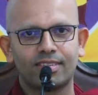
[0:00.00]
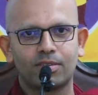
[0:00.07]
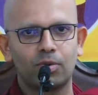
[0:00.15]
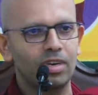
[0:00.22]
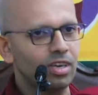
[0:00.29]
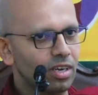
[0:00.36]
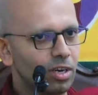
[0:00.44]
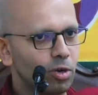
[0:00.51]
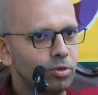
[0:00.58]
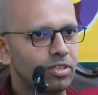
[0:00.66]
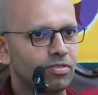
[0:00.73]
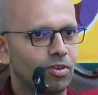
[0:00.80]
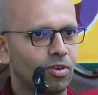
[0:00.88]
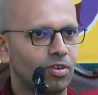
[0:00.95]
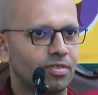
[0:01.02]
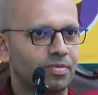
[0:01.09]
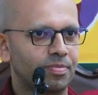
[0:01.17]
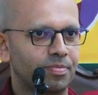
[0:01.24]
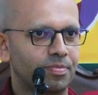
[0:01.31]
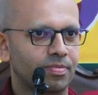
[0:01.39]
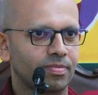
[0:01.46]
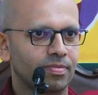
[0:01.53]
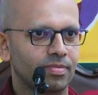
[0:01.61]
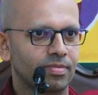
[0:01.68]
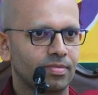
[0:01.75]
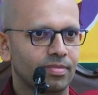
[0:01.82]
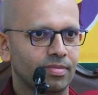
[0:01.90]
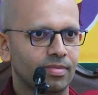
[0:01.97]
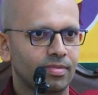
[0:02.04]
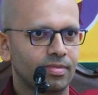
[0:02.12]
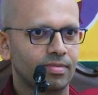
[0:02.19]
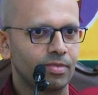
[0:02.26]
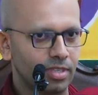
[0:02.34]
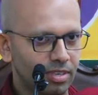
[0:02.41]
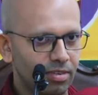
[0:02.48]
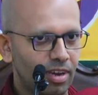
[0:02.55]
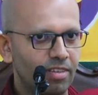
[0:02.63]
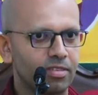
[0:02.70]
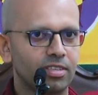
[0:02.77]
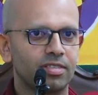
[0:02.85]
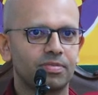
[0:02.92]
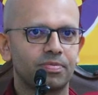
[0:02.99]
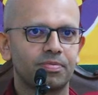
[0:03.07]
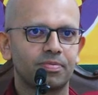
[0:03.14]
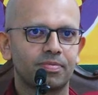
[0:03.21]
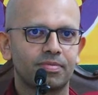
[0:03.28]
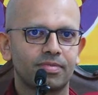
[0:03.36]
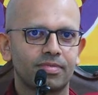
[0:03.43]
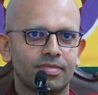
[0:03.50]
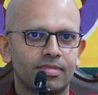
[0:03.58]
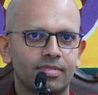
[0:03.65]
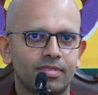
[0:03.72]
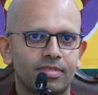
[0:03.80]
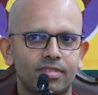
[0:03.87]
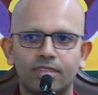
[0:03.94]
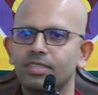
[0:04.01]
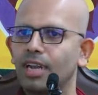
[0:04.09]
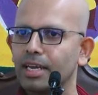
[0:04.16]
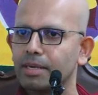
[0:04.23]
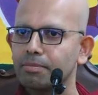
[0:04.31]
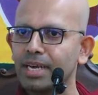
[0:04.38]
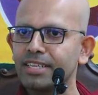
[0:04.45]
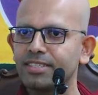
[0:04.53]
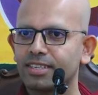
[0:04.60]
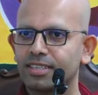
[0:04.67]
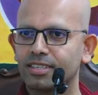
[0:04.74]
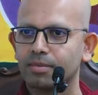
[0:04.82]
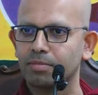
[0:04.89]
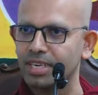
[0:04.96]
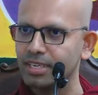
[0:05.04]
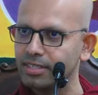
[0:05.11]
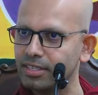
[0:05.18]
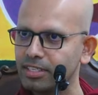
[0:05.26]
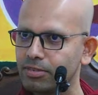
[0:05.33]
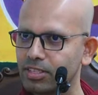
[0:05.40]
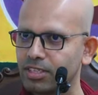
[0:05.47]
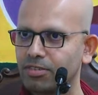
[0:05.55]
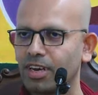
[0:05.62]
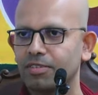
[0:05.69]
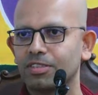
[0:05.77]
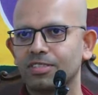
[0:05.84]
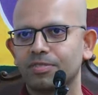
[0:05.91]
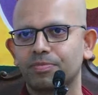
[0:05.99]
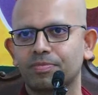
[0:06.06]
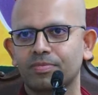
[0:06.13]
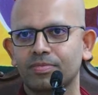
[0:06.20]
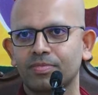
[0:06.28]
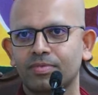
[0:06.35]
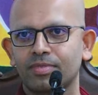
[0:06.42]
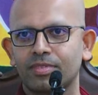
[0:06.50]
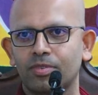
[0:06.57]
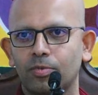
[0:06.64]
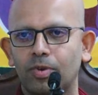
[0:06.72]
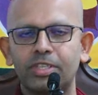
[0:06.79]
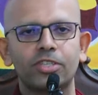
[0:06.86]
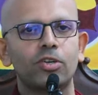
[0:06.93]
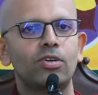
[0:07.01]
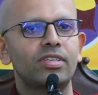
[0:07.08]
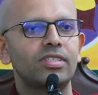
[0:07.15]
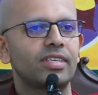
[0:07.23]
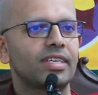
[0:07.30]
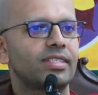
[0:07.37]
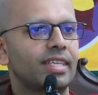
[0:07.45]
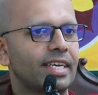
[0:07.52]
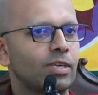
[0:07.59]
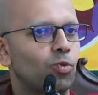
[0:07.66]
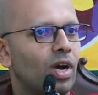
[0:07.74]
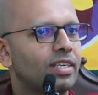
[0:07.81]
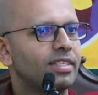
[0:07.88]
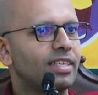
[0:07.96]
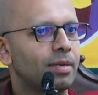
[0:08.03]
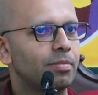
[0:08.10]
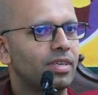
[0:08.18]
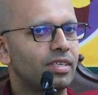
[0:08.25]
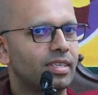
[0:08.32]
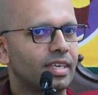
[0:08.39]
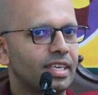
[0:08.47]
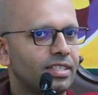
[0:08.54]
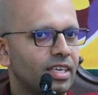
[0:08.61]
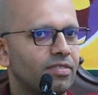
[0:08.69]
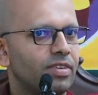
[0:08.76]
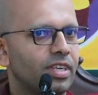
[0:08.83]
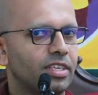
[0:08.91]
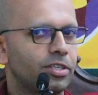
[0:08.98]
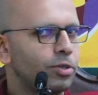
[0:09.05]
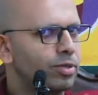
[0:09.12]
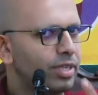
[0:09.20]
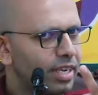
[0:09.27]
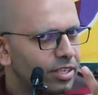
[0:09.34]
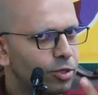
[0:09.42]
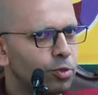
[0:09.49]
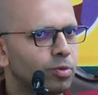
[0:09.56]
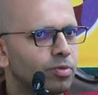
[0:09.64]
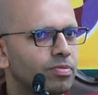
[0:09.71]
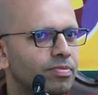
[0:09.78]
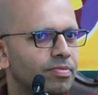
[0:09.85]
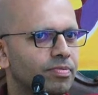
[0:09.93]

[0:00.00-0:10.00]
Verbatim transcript: What are clothes for? For survival. Just like medicine. Medicine is for survival. When your doctor says take one tablet each evening, do you take two?